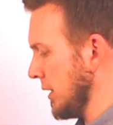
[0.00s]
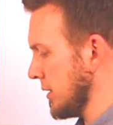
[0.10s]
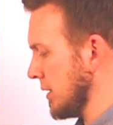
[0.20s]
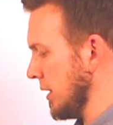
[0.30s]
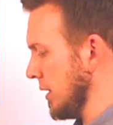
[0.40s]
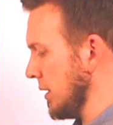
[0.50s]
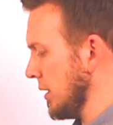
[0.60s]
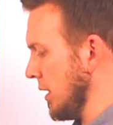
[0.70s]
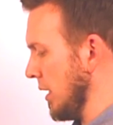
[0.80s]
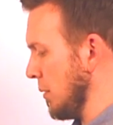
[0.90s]
can
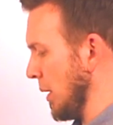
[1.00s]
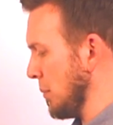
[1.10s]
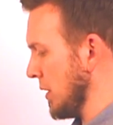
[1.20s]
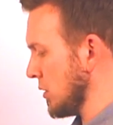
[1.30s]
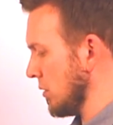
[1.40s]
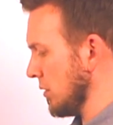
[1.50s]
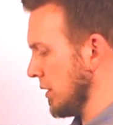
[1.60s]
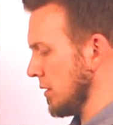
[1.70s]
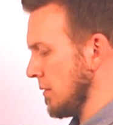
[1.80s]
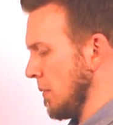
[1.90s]
see uh, my pencil
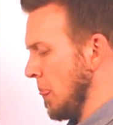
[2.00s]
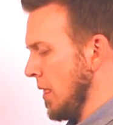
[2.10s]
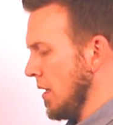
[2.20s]
here,